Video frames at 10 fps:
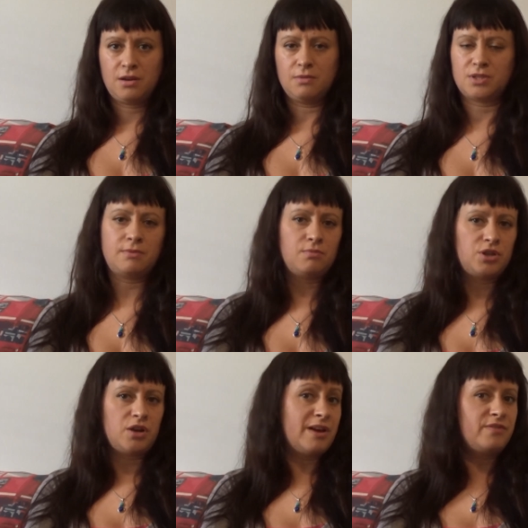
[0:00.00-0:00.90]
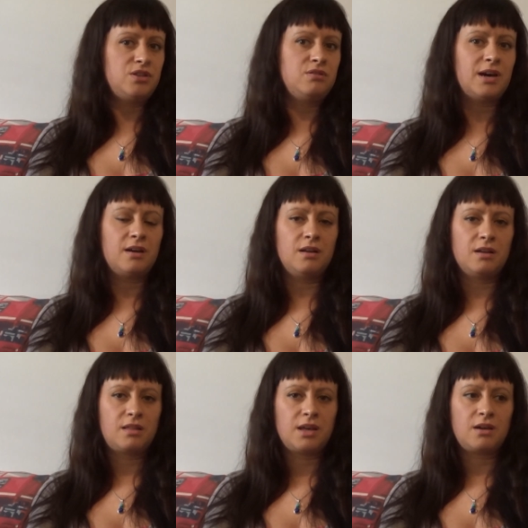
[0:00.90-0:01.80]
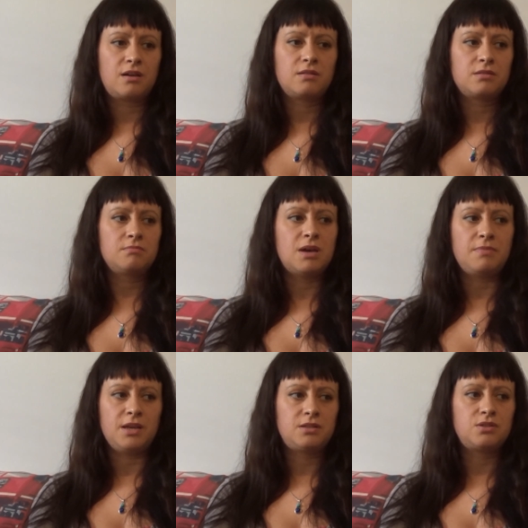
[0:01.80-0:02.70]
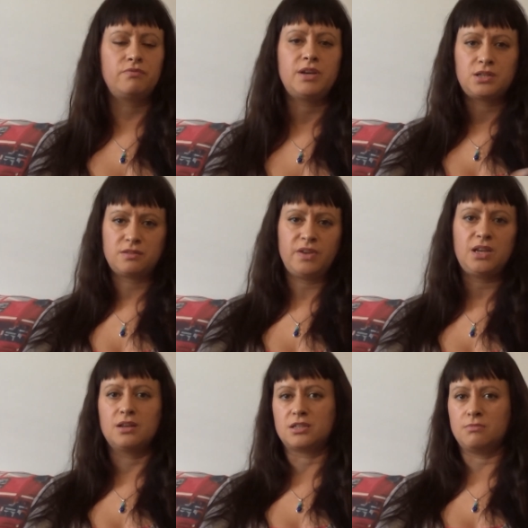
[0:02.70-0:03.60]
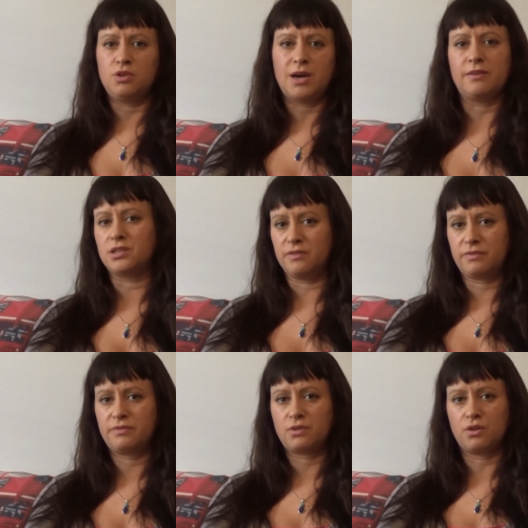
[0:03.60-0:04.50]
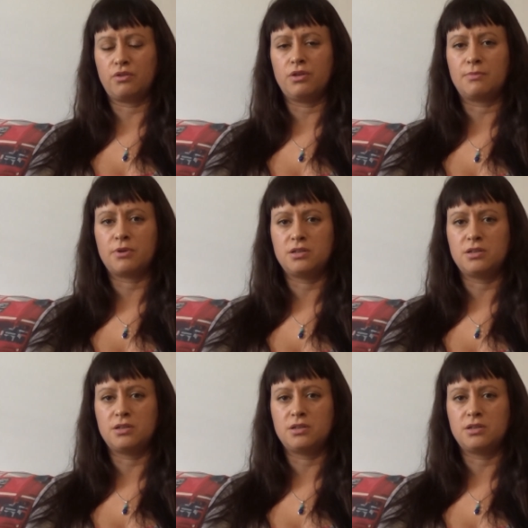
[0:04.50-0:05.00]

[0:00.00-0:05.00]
Um, some people don't ever do that and I think maybe to reach to veganism you have to have gone through that